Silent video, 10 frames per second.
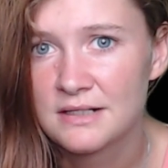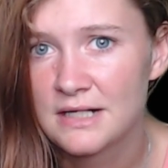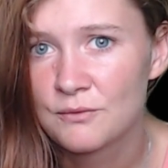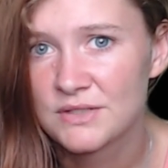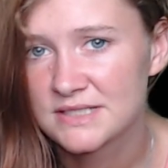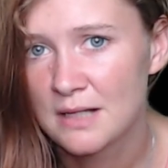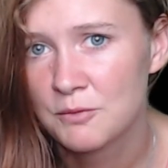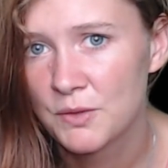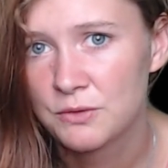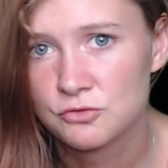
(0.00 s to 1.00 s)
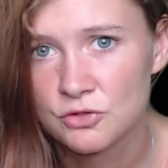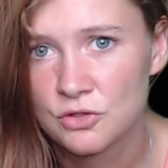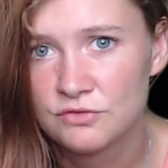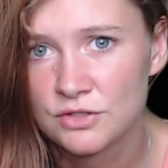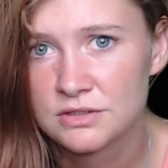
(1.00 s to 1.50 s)
Now, this hammer, when it was
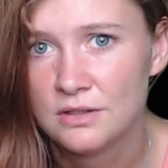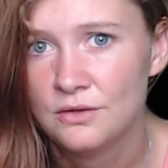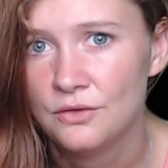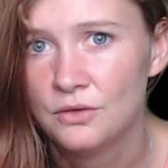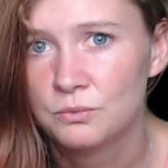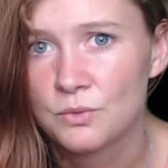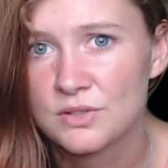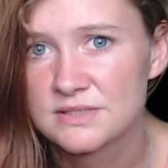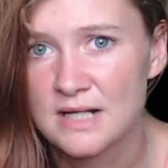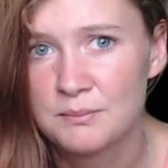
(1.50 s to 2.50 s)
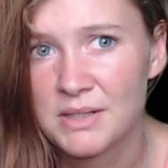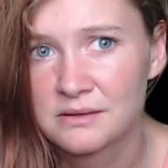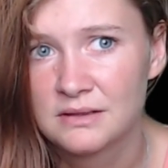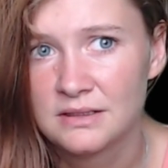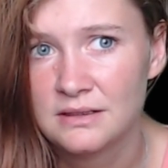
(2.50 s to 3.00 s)
recovered, was that
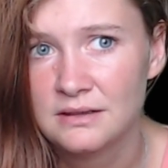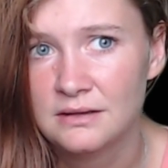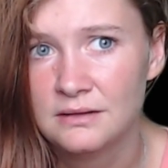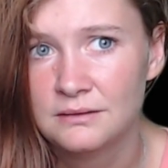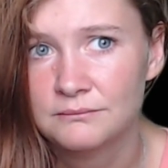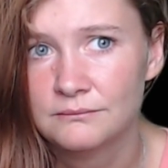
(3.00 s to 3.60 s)
badly